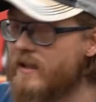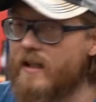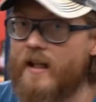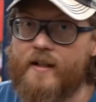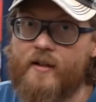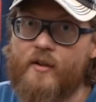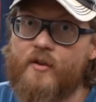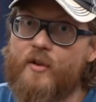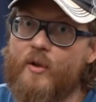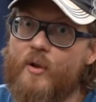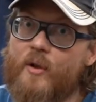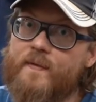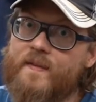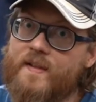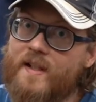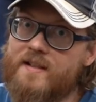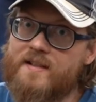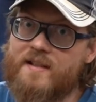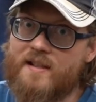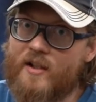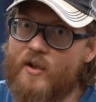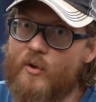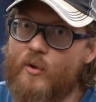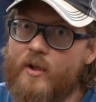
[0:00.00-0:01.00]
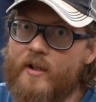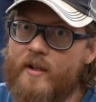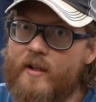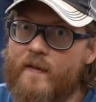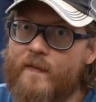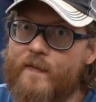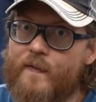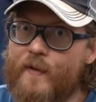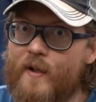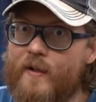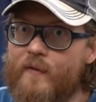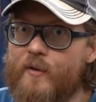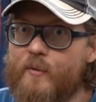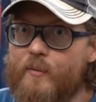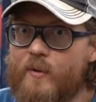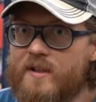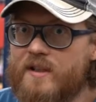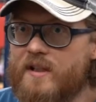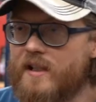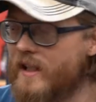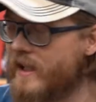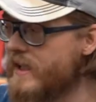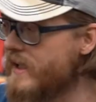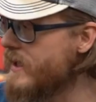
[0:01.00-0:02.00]
I don't know if that's low enough for everyone's
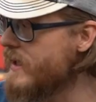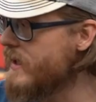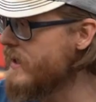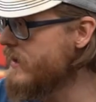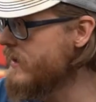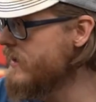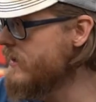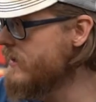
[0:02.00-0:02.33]
liking.